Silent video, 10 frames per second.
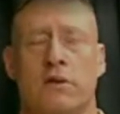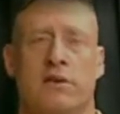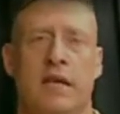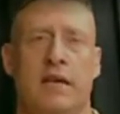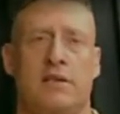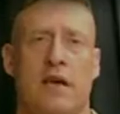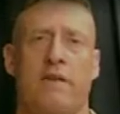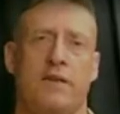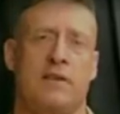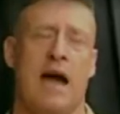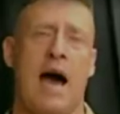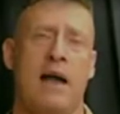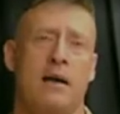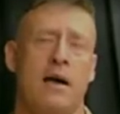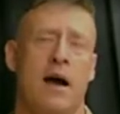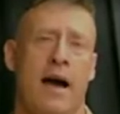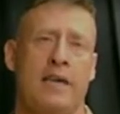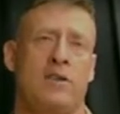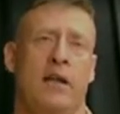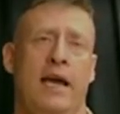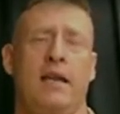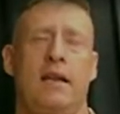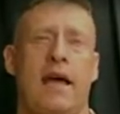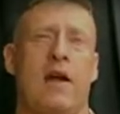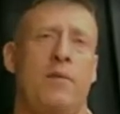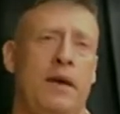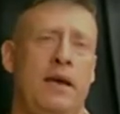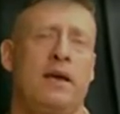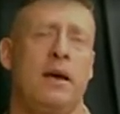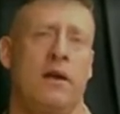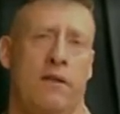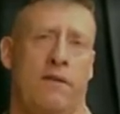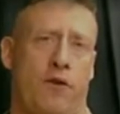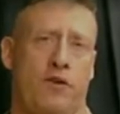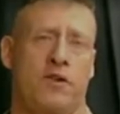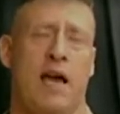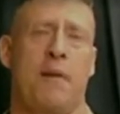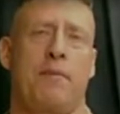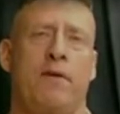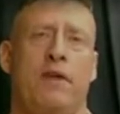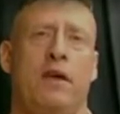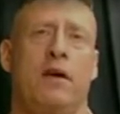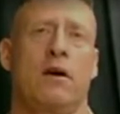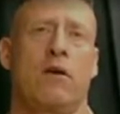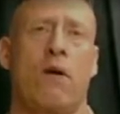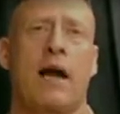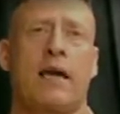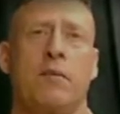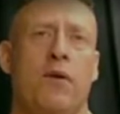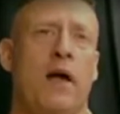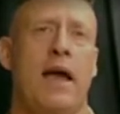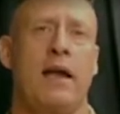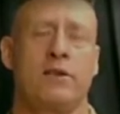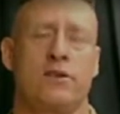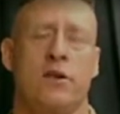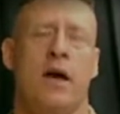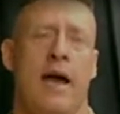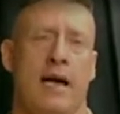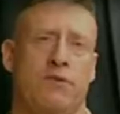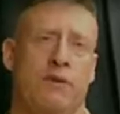The city itself is not isolated, and that'll be the first step of the Iraqi plan, is as we've